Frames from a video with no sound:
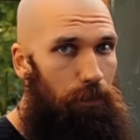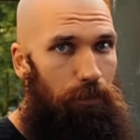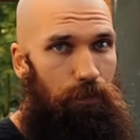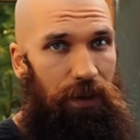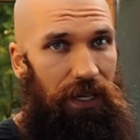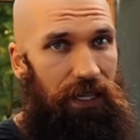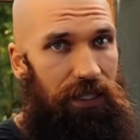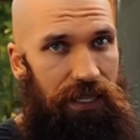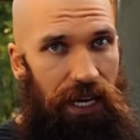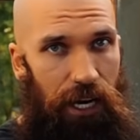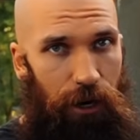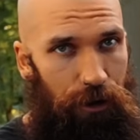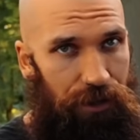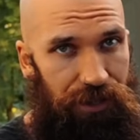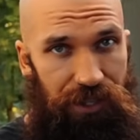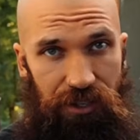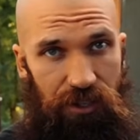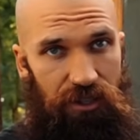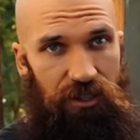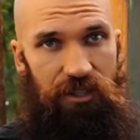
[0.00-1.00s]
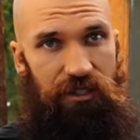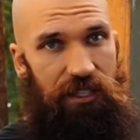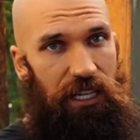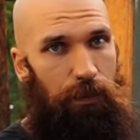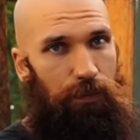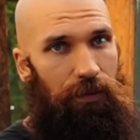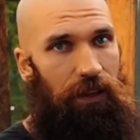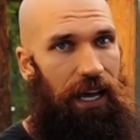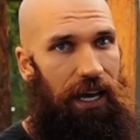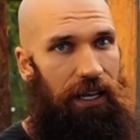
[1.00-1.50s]
big terraces on
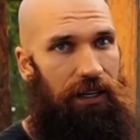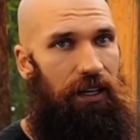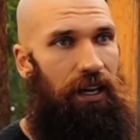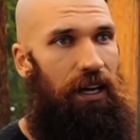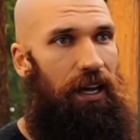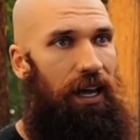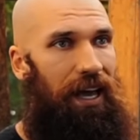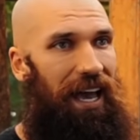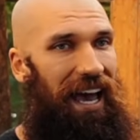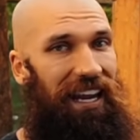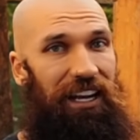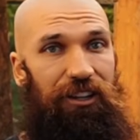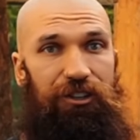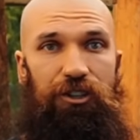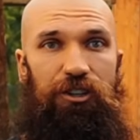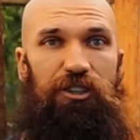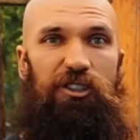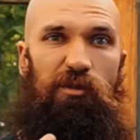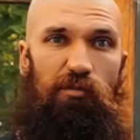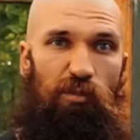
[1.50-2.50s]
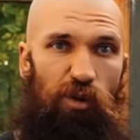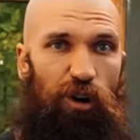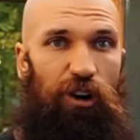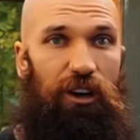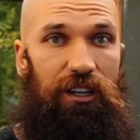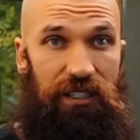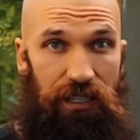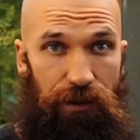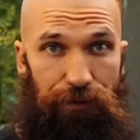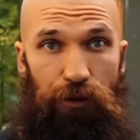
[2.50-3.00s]
steep land, and it's just more
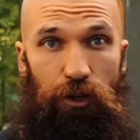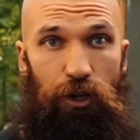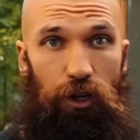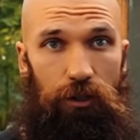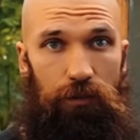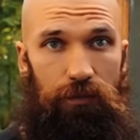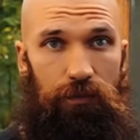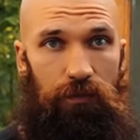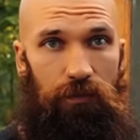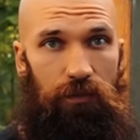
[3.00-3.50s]
difficult,